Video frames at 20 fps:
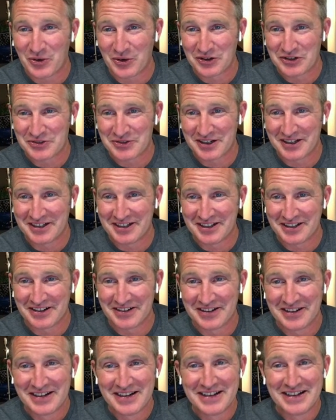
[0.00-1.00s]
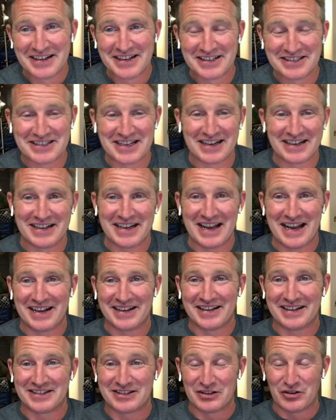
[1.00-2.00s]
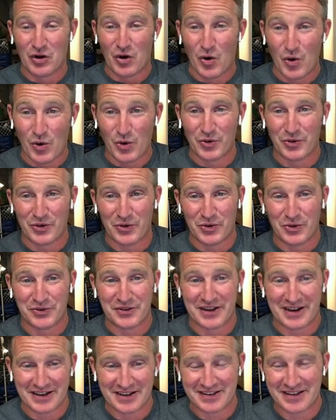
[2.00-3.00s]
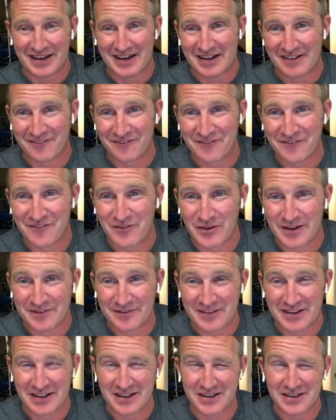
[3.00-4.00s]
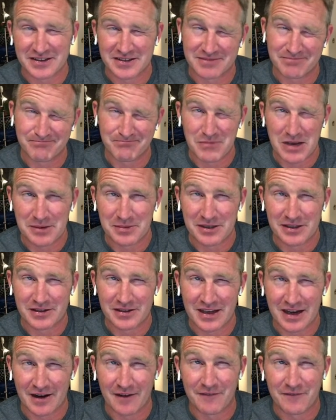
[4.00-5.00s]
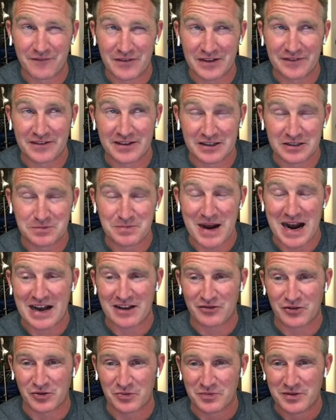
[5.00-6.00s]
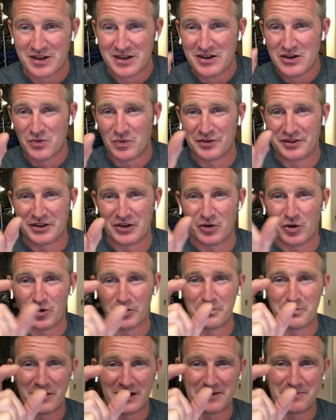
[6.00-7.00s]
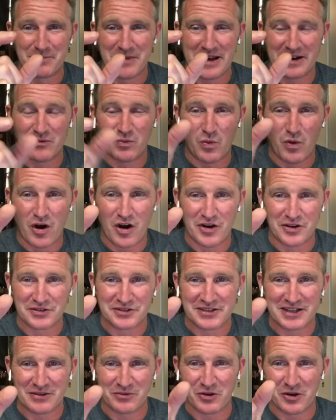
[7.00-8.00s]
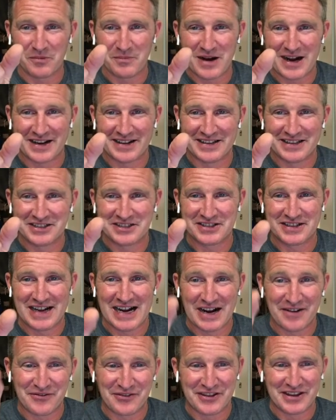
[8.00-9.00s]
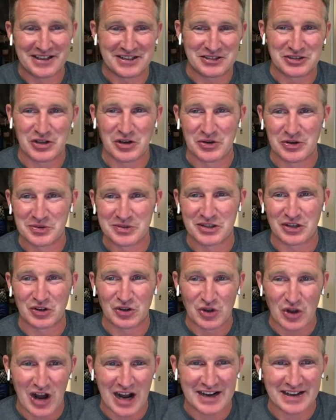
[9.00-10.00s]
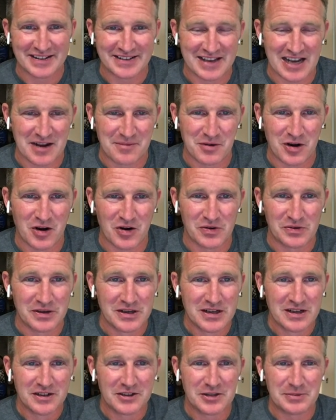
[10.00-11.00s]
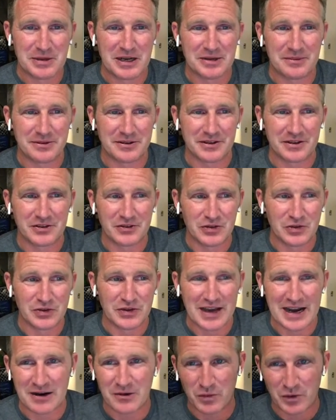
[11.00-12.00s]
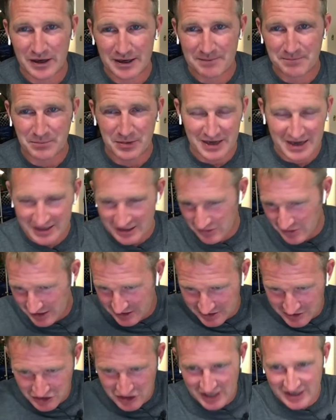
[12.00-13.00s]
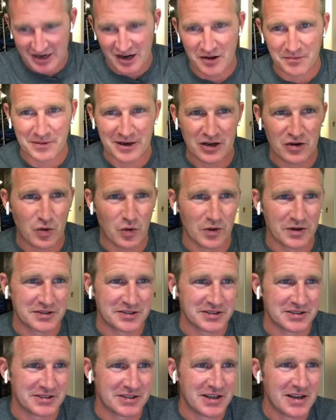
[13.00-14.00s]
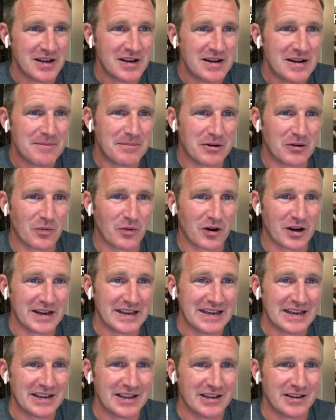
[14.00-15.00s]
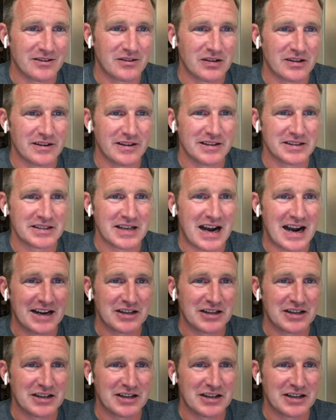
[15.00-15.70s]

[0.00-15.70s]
course right here is that it it's an old, old 1950s, maybe yeah, 50s bathroom with the old mud bed walls that were about an inch and a half thick. So it was a lot of demo to be able to do that one. But anyways, check out my courses, but we're gonna get into this